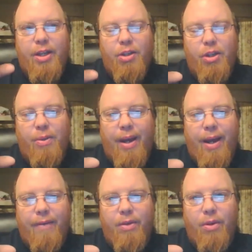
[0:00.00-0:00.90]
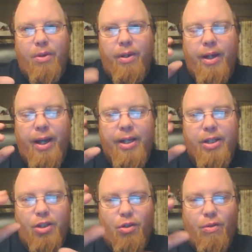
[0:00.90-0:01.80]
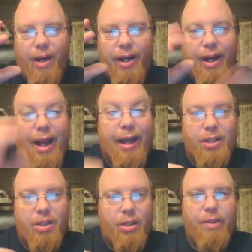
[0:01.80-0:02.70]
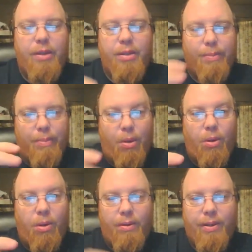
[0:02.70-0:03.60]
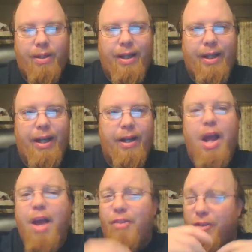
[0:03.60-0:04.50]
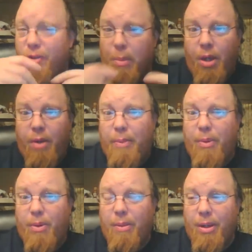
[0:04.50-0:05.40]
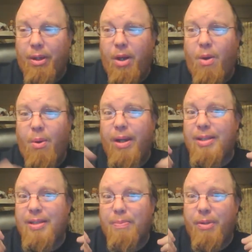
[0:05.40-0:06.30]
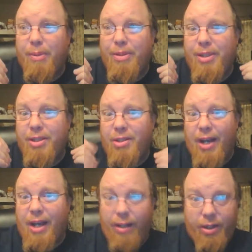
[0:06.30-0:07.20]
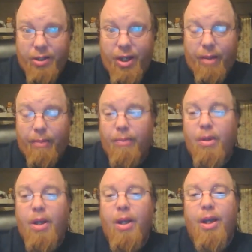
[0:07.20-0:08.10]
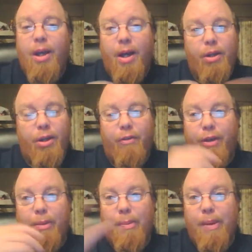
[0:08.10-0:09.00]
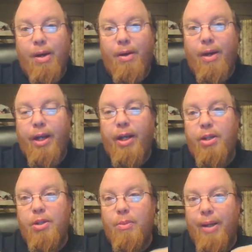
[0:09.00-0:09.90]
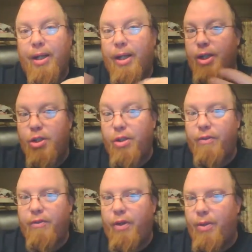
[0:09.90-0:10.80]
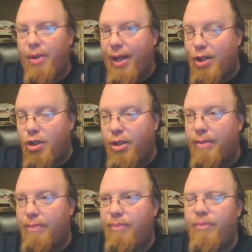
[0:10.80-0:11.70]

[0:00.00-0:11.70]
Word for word: So you have your nice, great, and excellent ball. Again, if you're familiar with Pokemon Go, it's pretty much exactly the same. Uh, you can feed them a berry to make it easier for you to catch them.